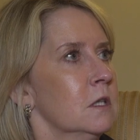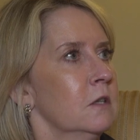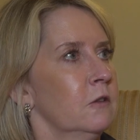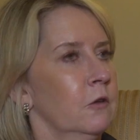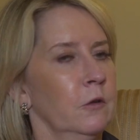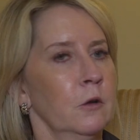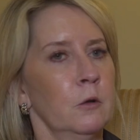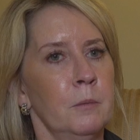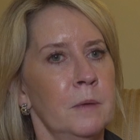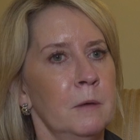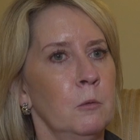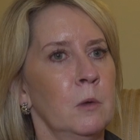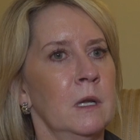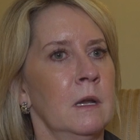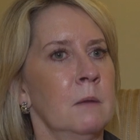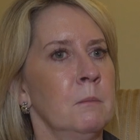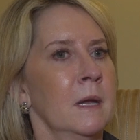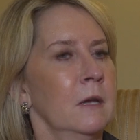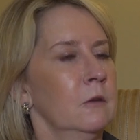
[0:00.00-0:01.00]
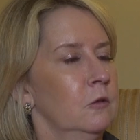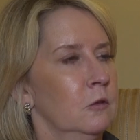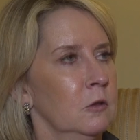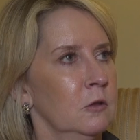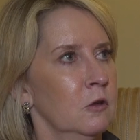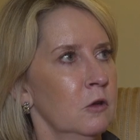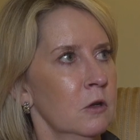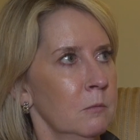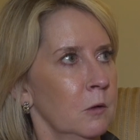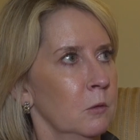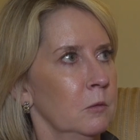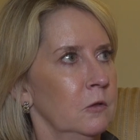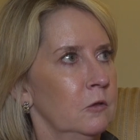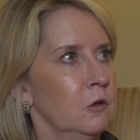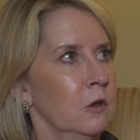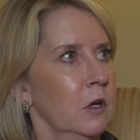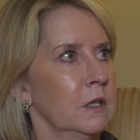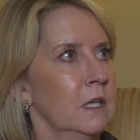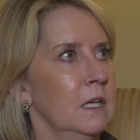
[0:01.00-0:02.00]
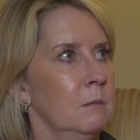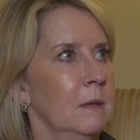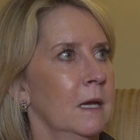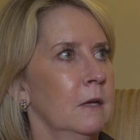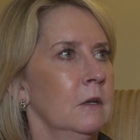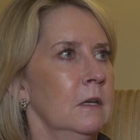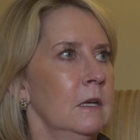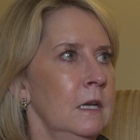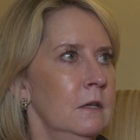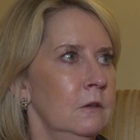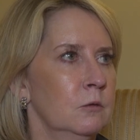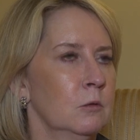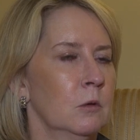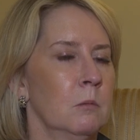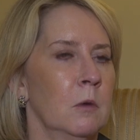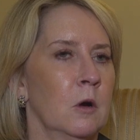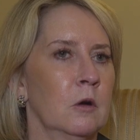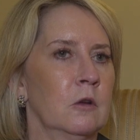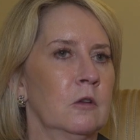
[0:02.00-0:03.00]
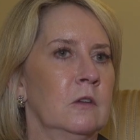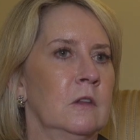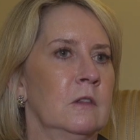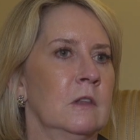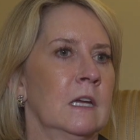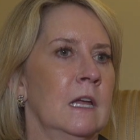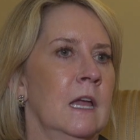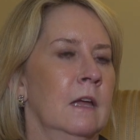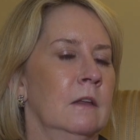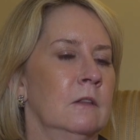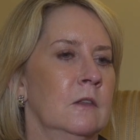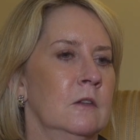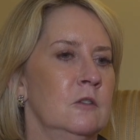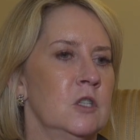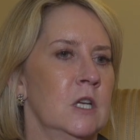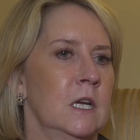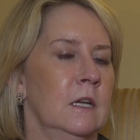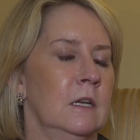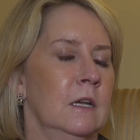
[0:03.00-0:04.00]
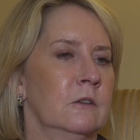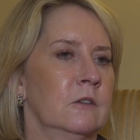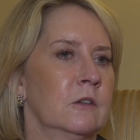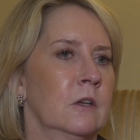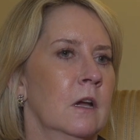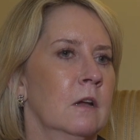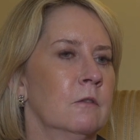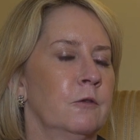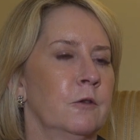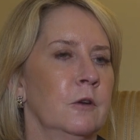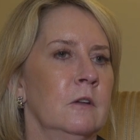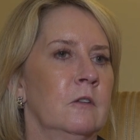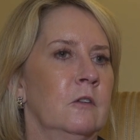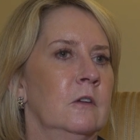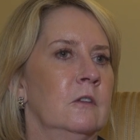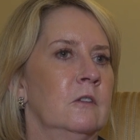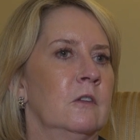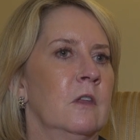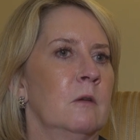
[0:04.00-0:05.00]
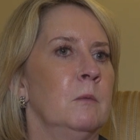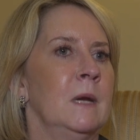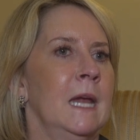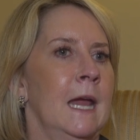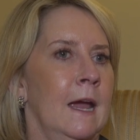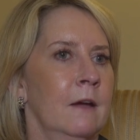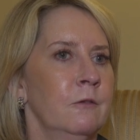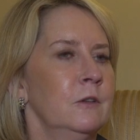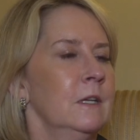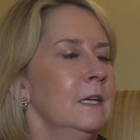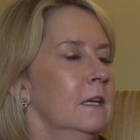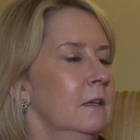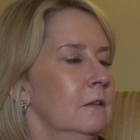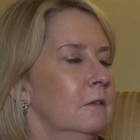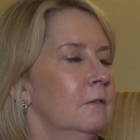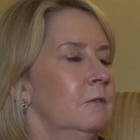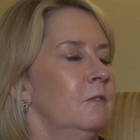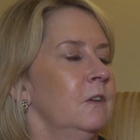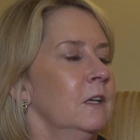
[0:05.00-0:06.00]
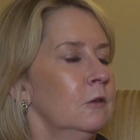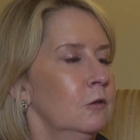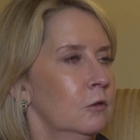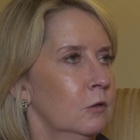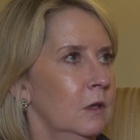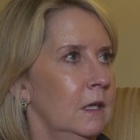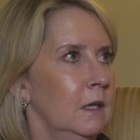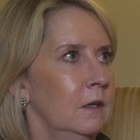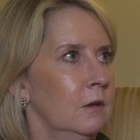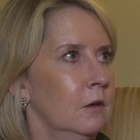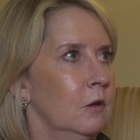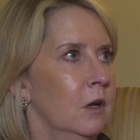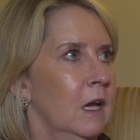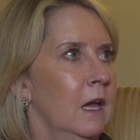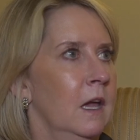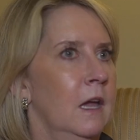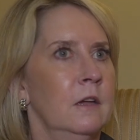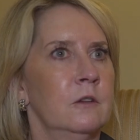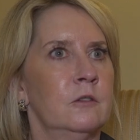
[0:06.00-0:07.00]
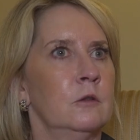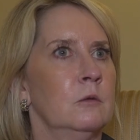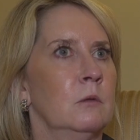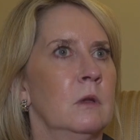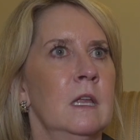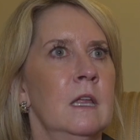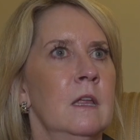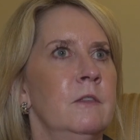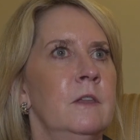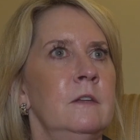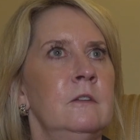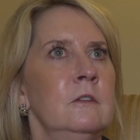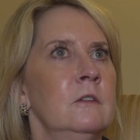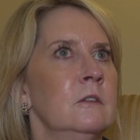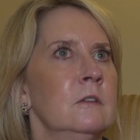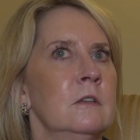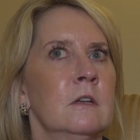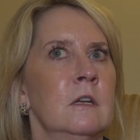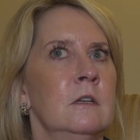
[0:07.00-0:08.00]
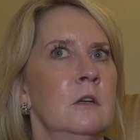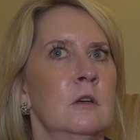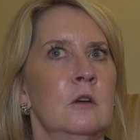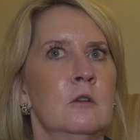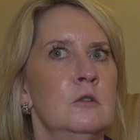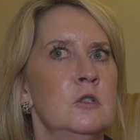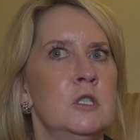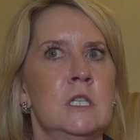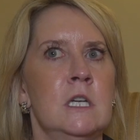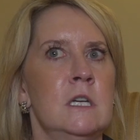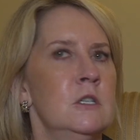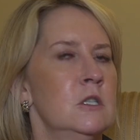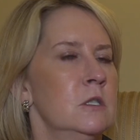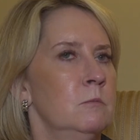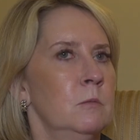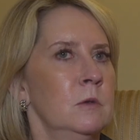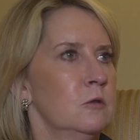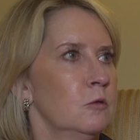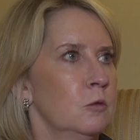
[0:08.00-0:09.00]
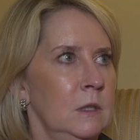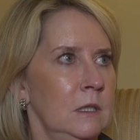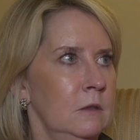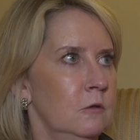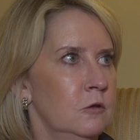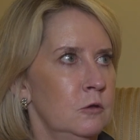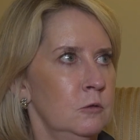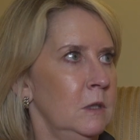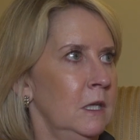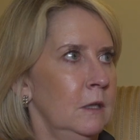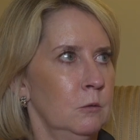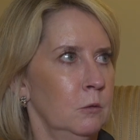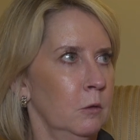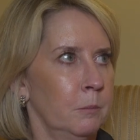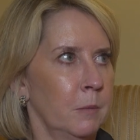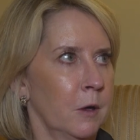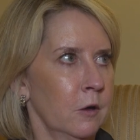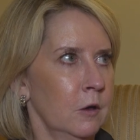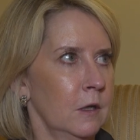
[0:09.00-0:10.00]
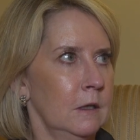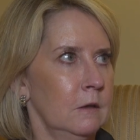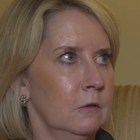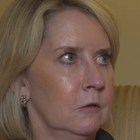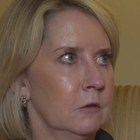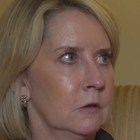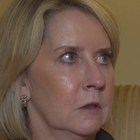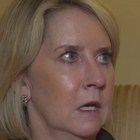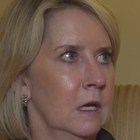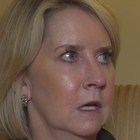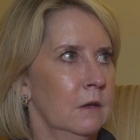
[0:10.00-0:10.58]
It's a little bit what Ambassador Dermer was talking about in his remarks at the JNS conference, is that we have to get to victory here. So this isn't a negotiation between two equal parties.